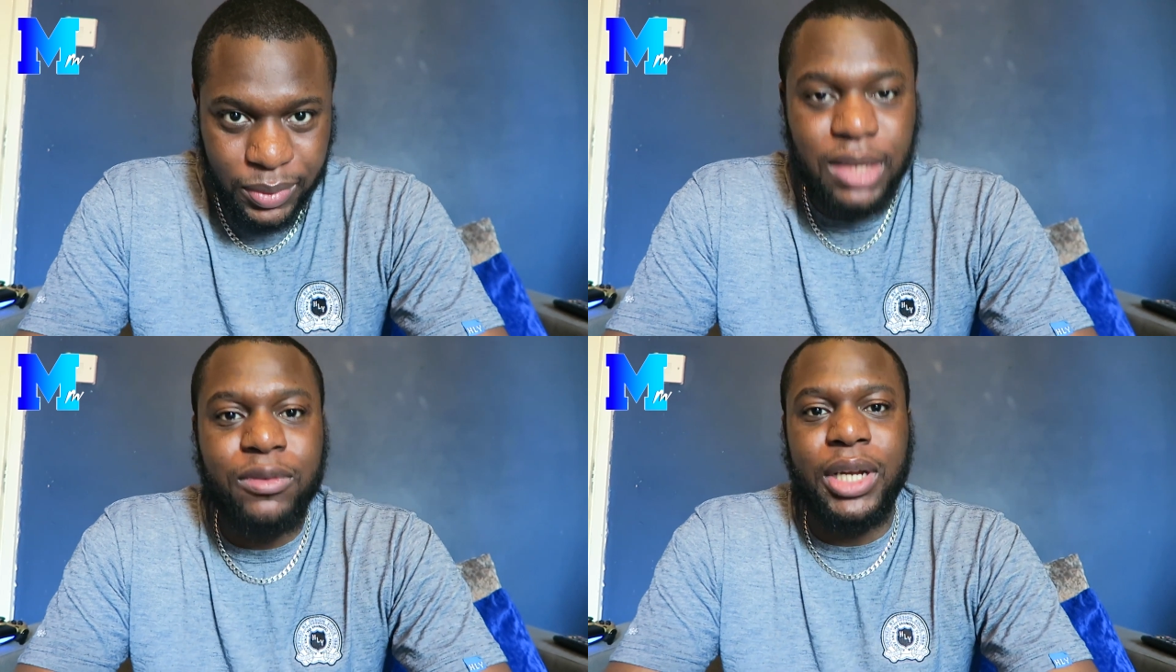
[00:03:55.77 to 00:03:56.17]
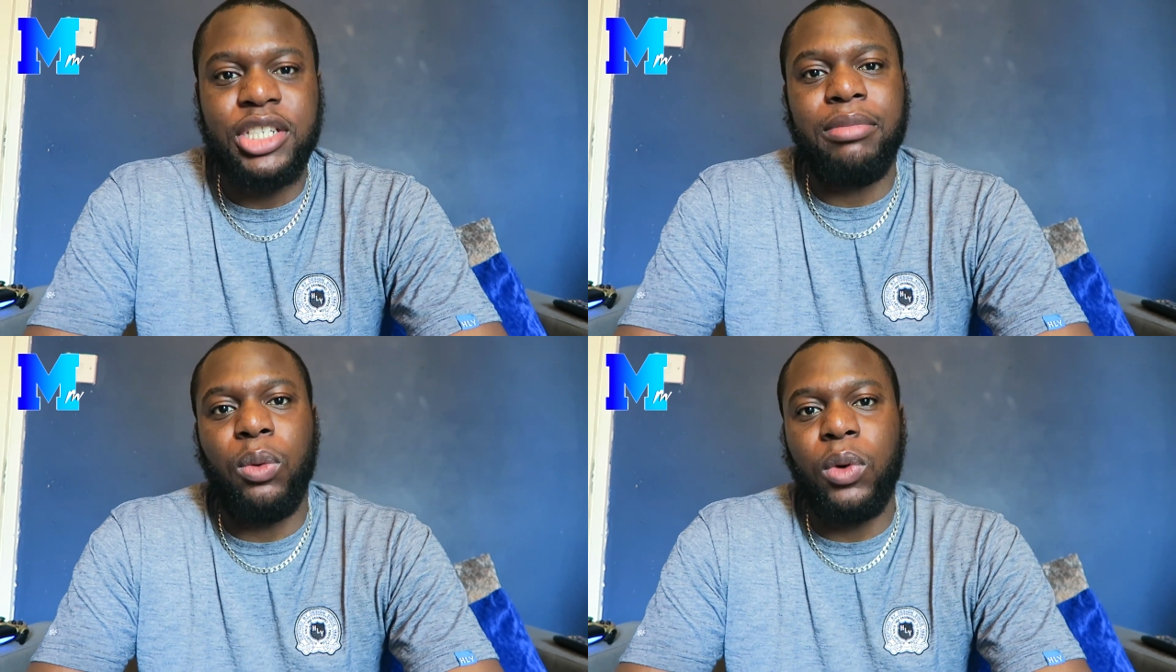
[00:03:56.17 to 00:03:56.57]
Even though I
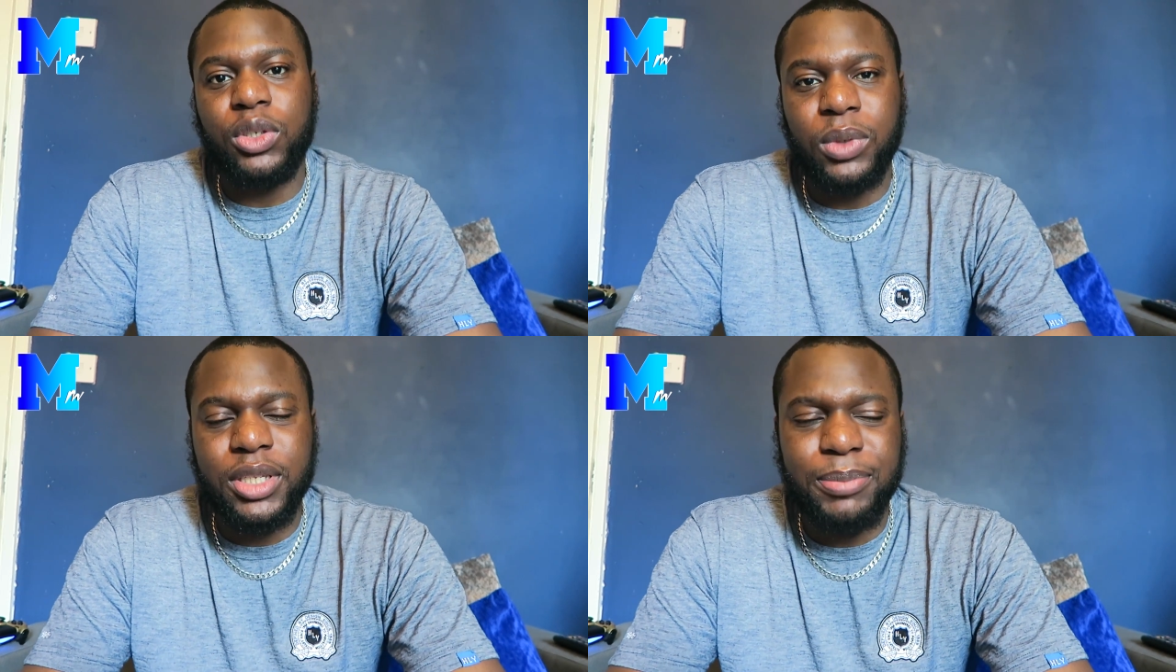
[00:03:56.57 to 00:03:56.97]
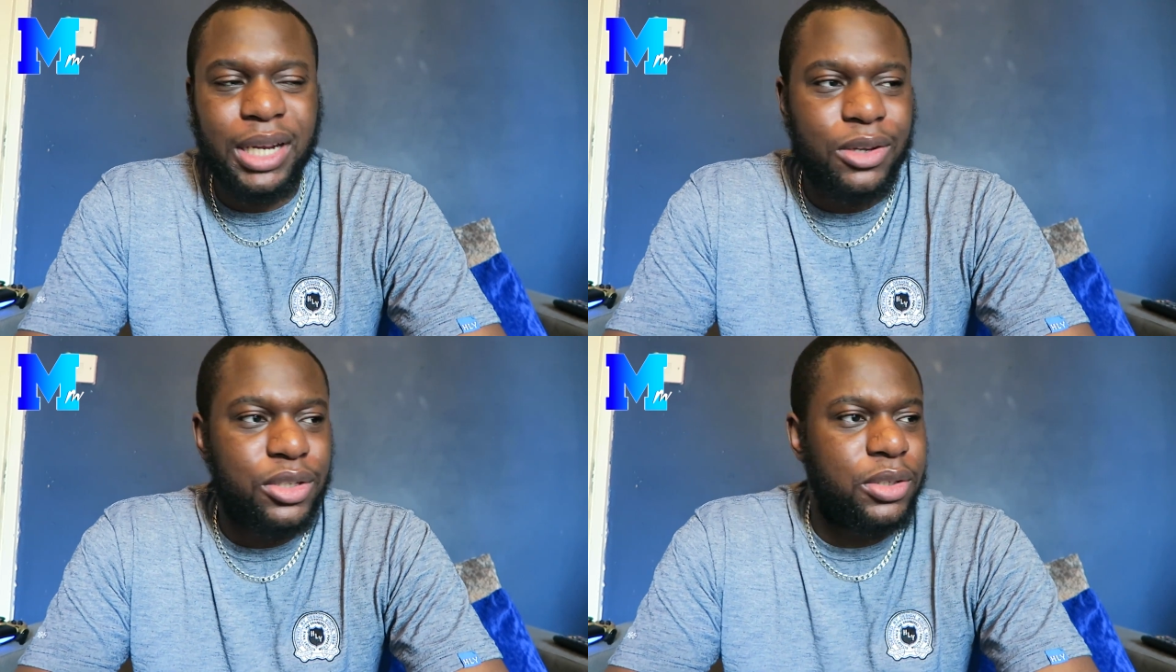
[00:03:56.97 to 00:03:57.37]
checked my watch once. But
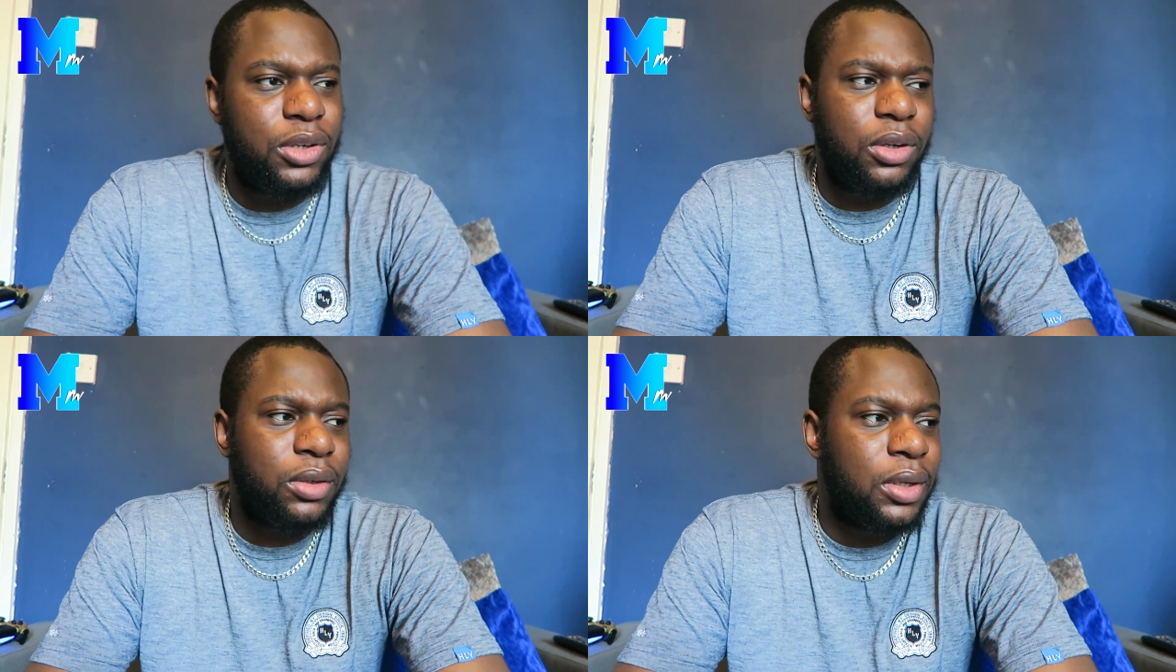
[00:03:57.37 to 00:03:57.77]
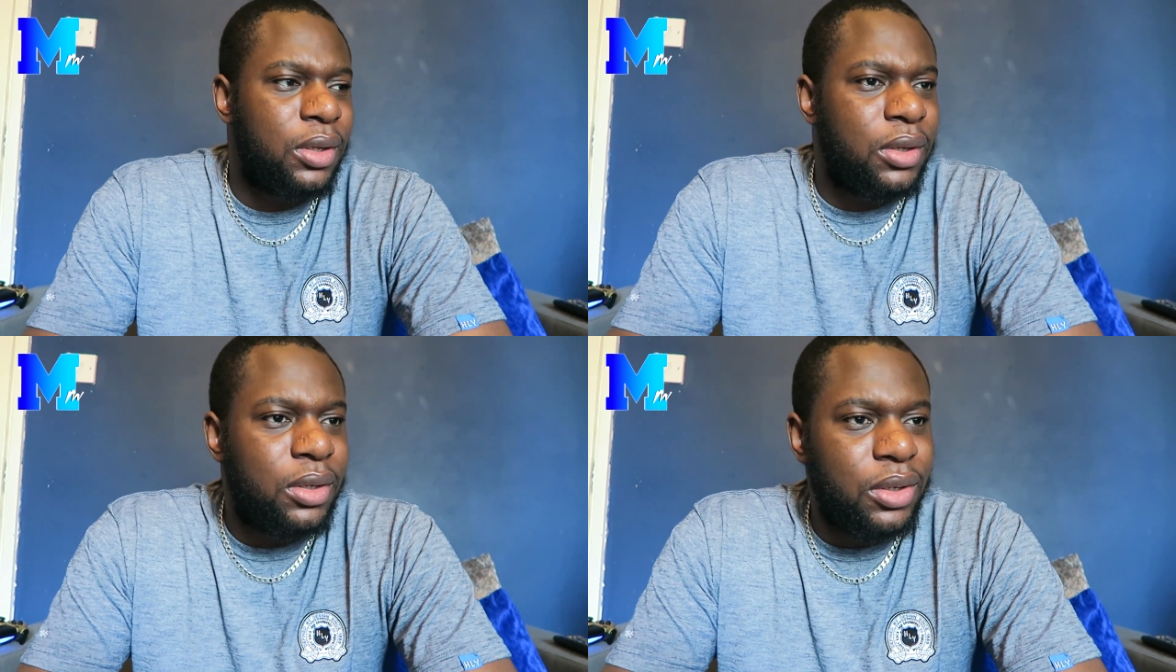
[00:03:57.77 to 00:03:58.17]
I was just, you know,
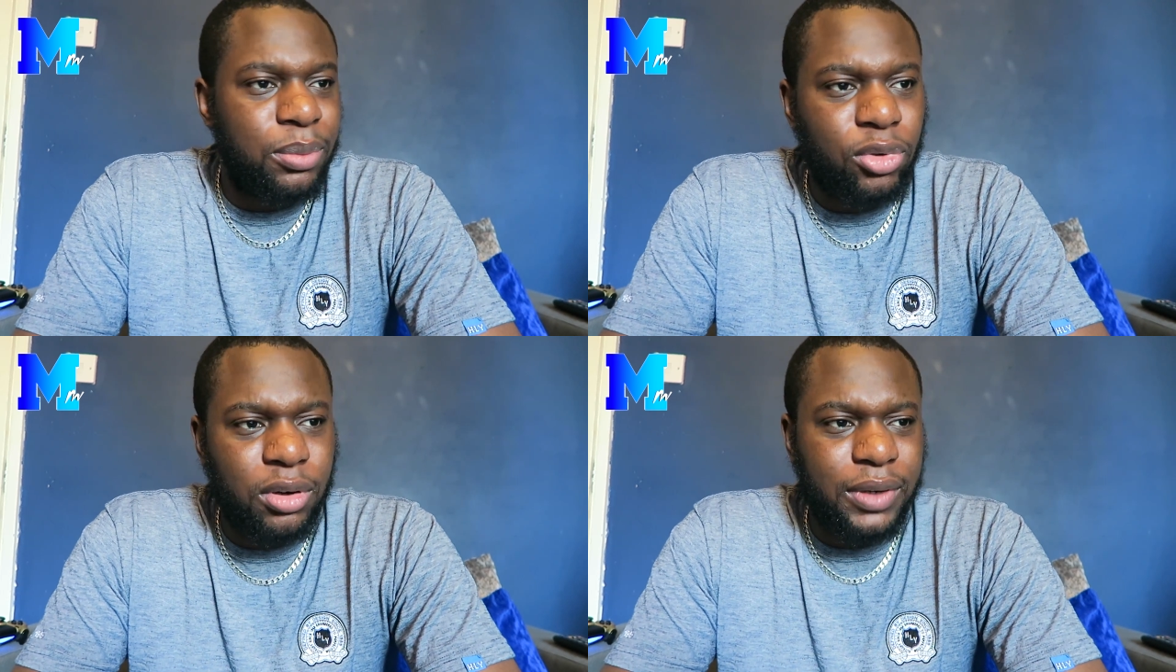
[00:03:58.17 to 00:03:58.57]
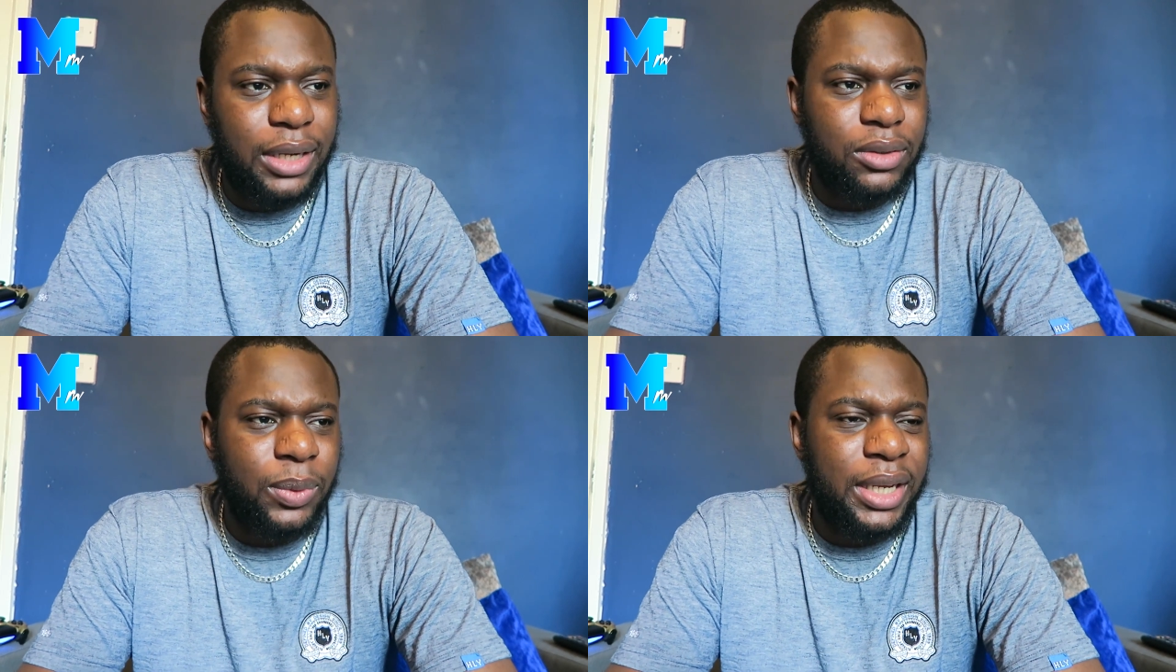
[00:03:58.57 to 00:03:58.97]
more of
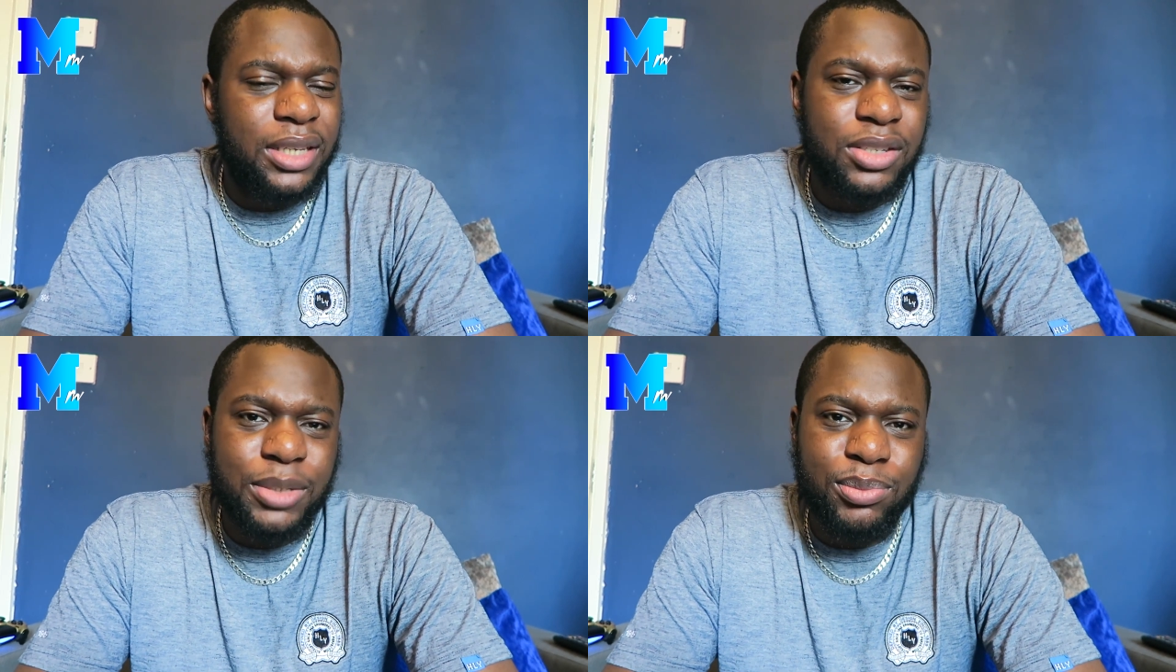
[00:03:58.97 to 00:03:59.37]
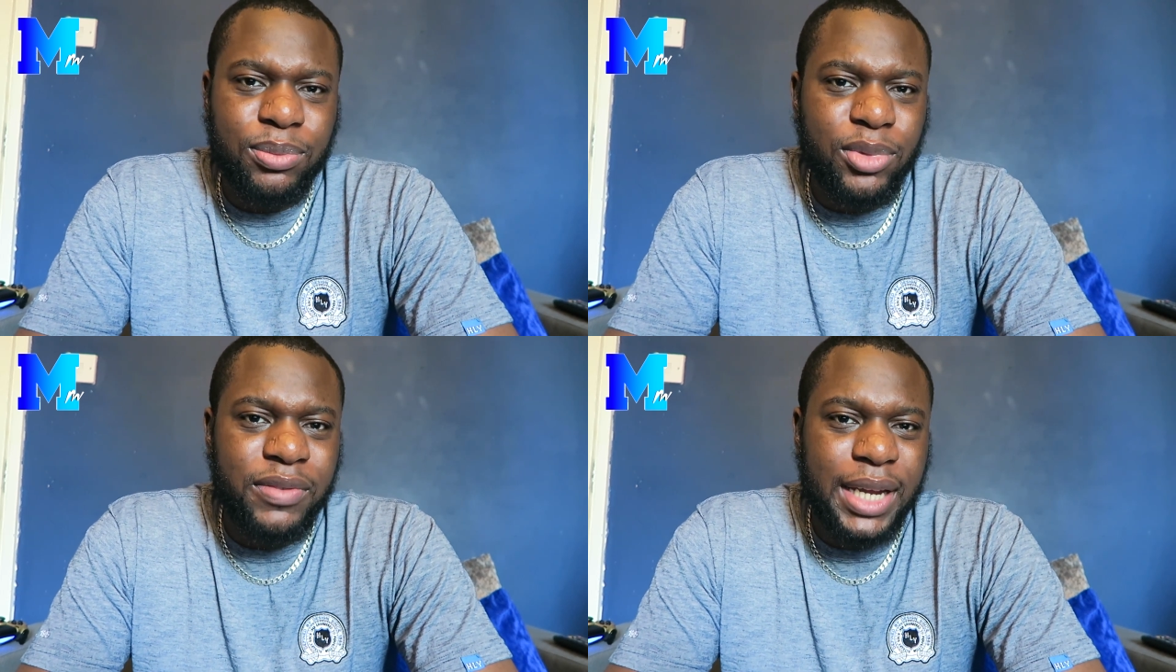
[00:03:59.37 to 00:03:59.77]
like, wait, isn't this
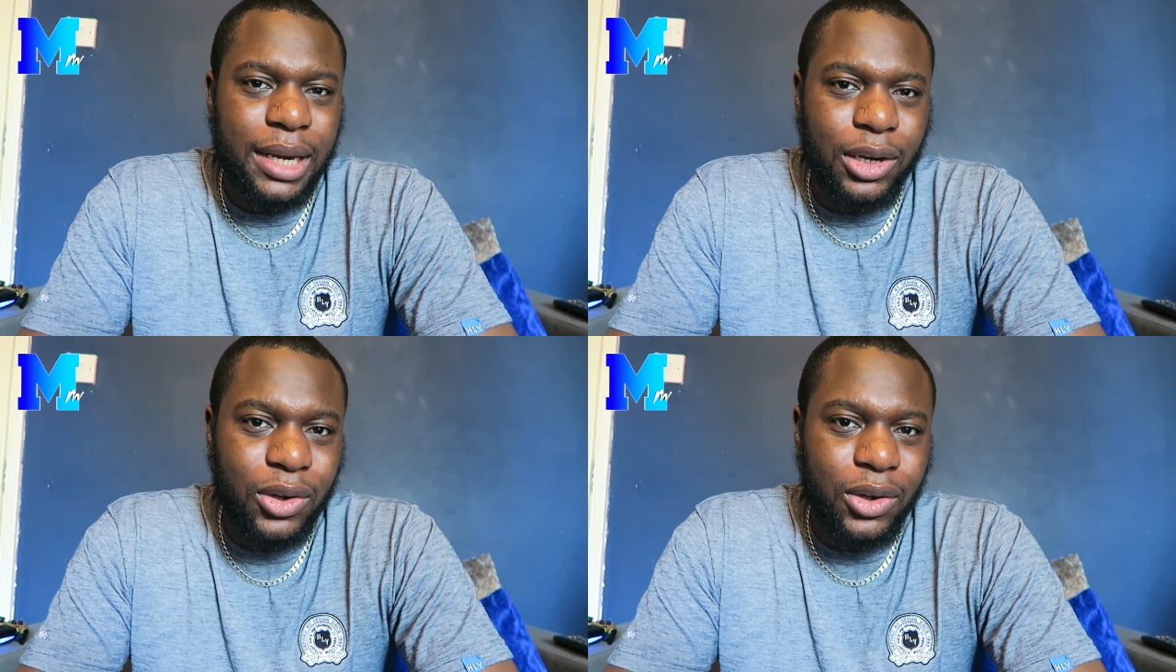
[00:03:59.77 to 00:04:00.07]
movie kind of